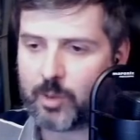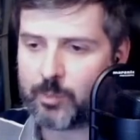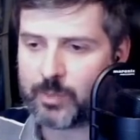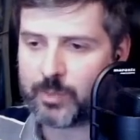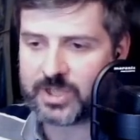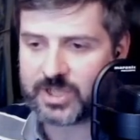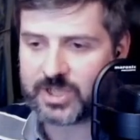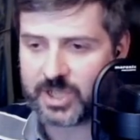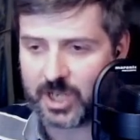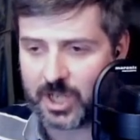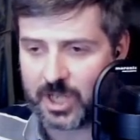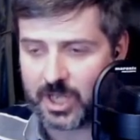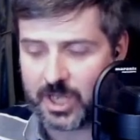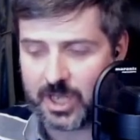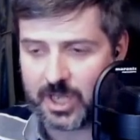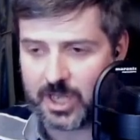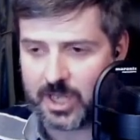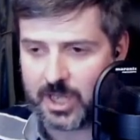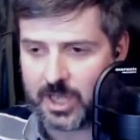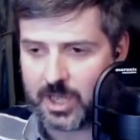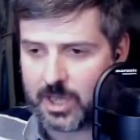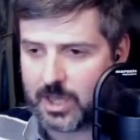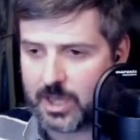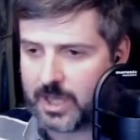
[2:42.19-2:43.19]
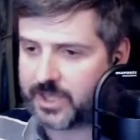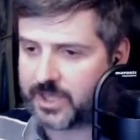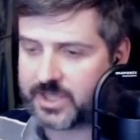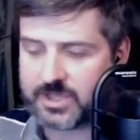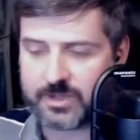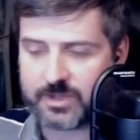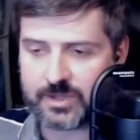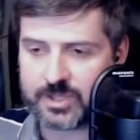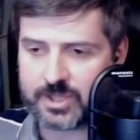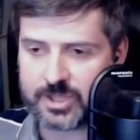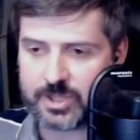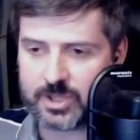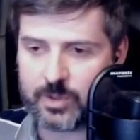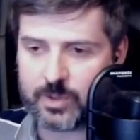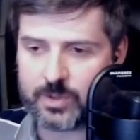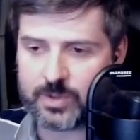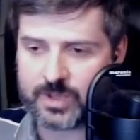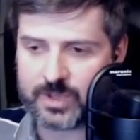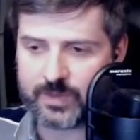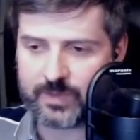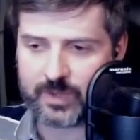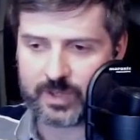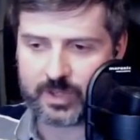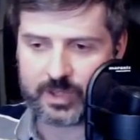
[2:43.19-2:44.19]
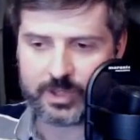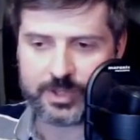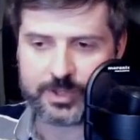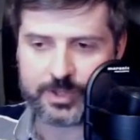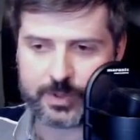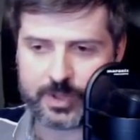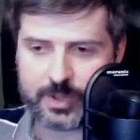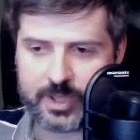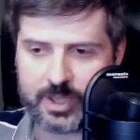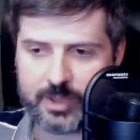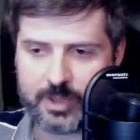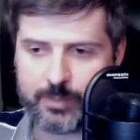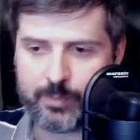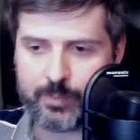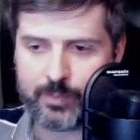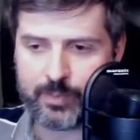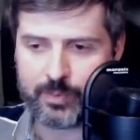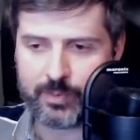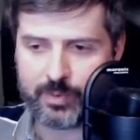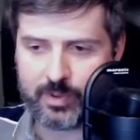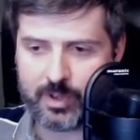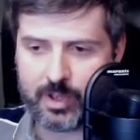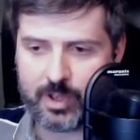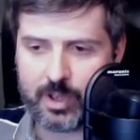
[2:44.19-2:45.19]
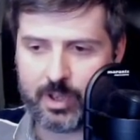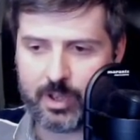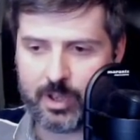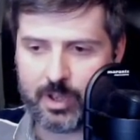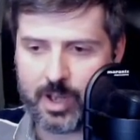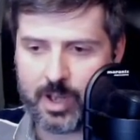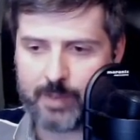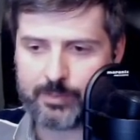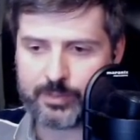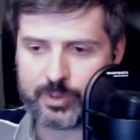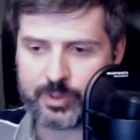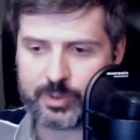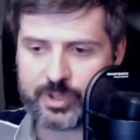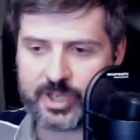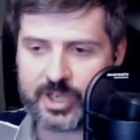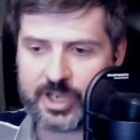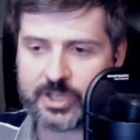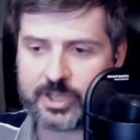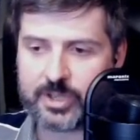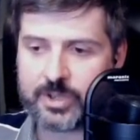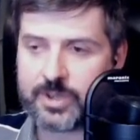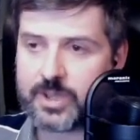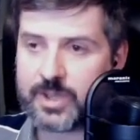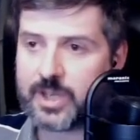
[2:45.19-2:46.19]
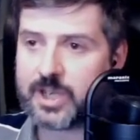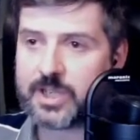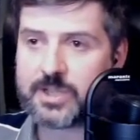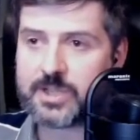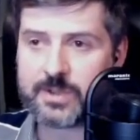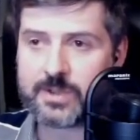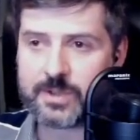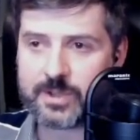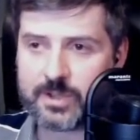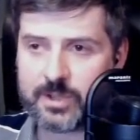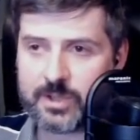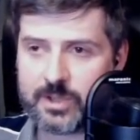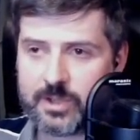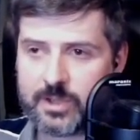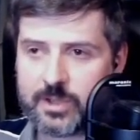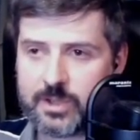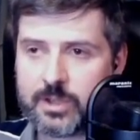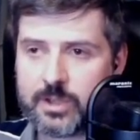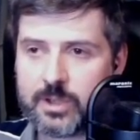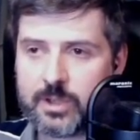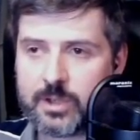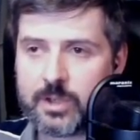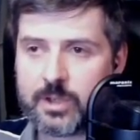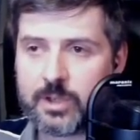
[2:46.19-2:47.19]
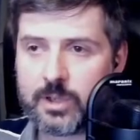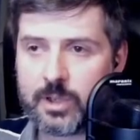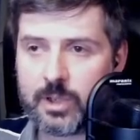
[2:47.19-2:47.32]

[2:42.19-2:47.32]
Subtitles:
But like, it's so difficult to keep up to date on that, uh,